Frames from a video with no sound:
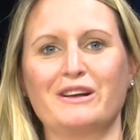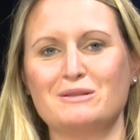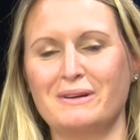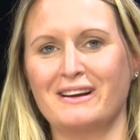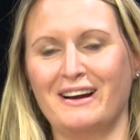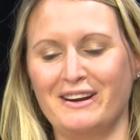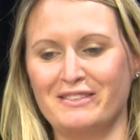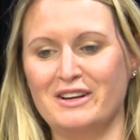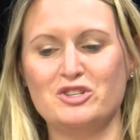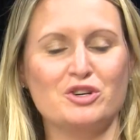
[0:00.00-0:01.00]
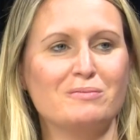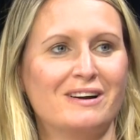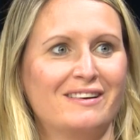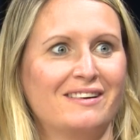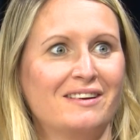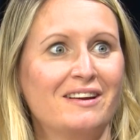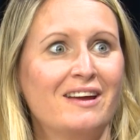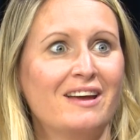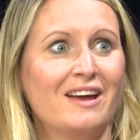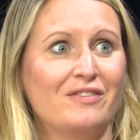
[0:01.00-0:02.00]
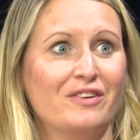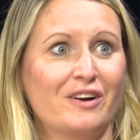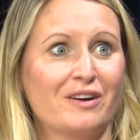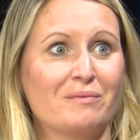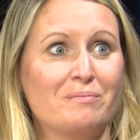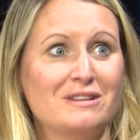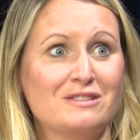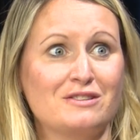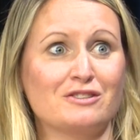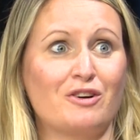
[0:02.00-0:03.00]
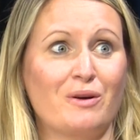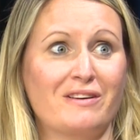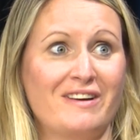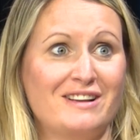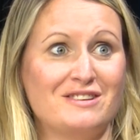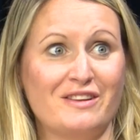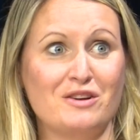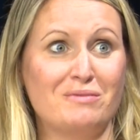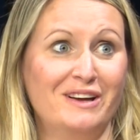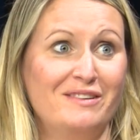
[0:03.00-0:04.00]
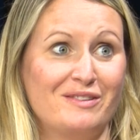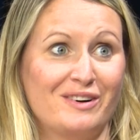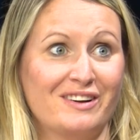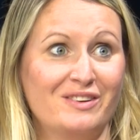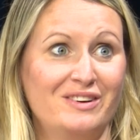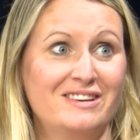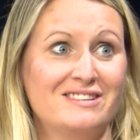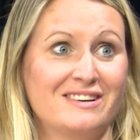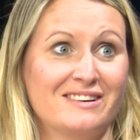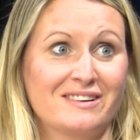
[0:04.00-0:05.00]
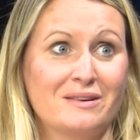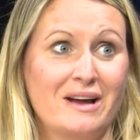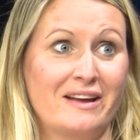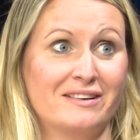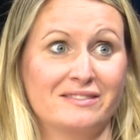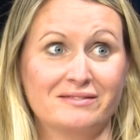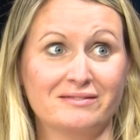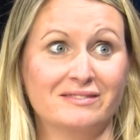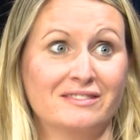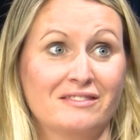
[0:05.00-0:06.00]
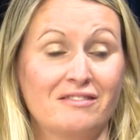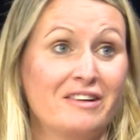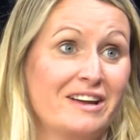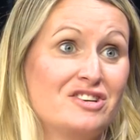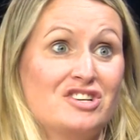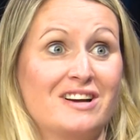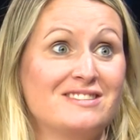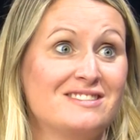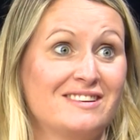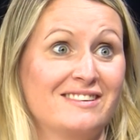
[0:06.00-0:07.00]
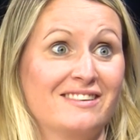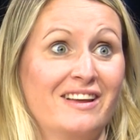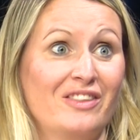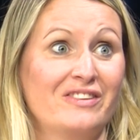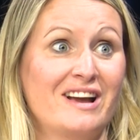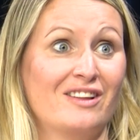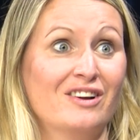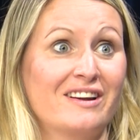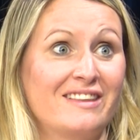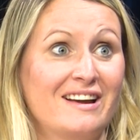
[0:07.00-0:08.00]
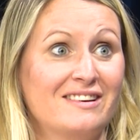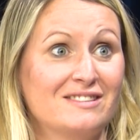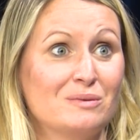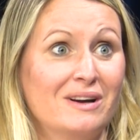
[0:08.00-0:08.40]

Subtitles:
as being kind of an issue, but if your business is growing faster than you plan for, you need to kind of readjust and take a look at that as well.